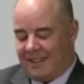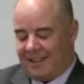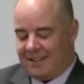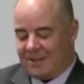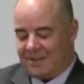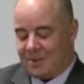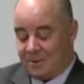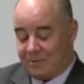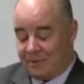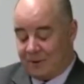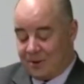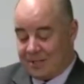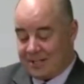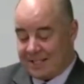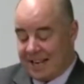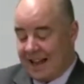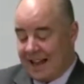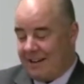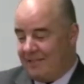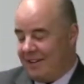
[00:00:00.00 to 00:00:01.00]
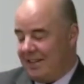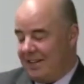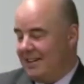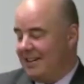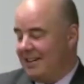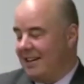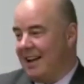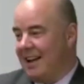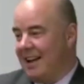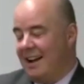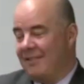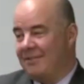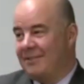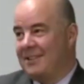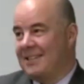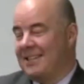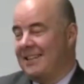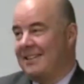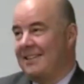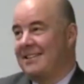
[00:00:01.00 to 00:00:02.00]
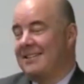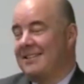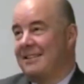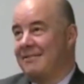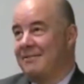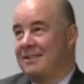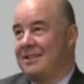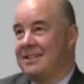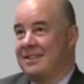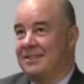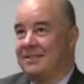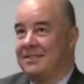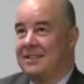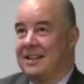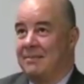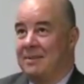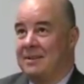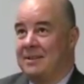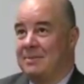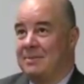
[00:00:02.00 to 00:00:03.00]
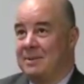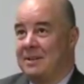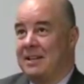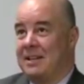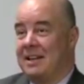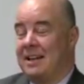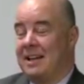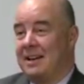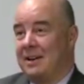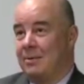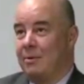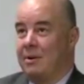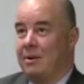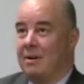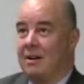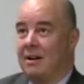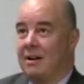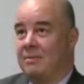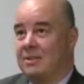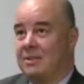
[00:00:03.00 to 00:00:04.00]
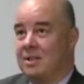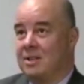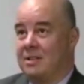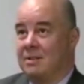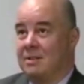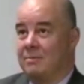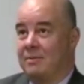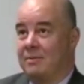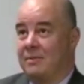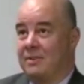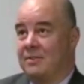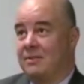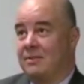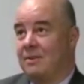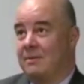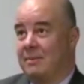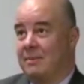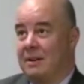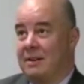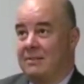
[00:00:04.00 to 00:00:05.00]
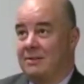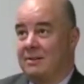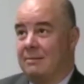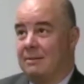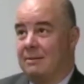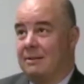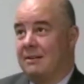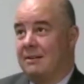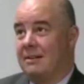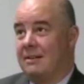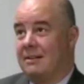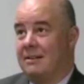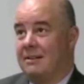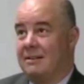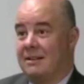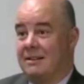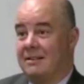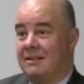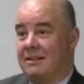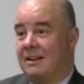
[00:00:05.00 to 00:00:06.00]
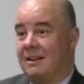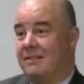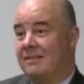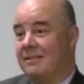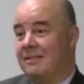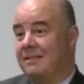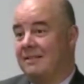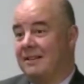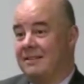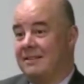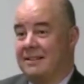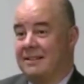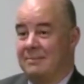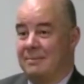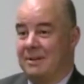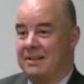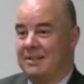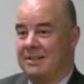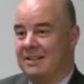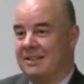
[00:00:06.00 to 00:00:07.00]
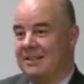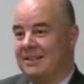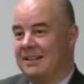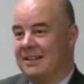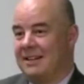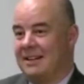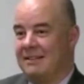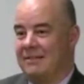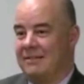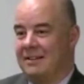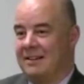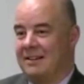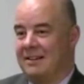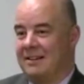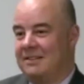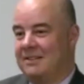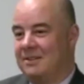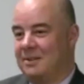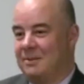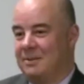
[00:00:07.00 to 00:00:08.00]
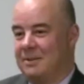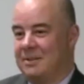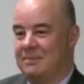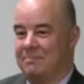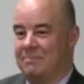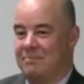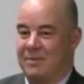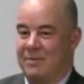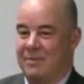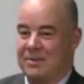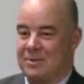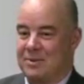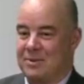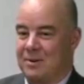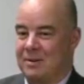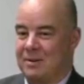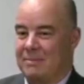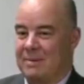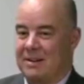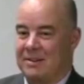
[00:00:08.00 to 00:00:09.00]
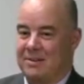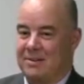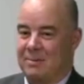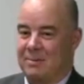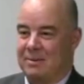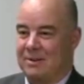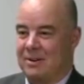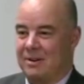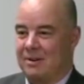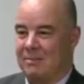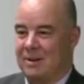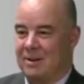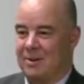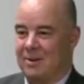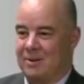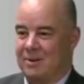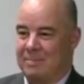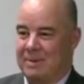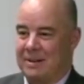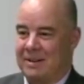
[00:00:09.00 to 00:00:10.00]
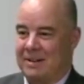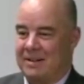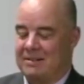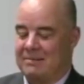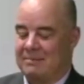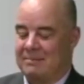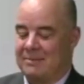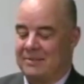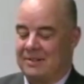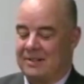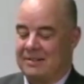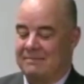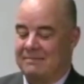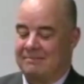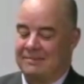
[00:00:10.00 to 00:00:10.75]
so the first caveat, and I have to say this every single time I speak anywhere, I'm a judge in Provincial Court of Manitoba, and none of the things that I'm going to say today have anything to do with the Provincial Court of Manitoba. They're all my own opinions. And for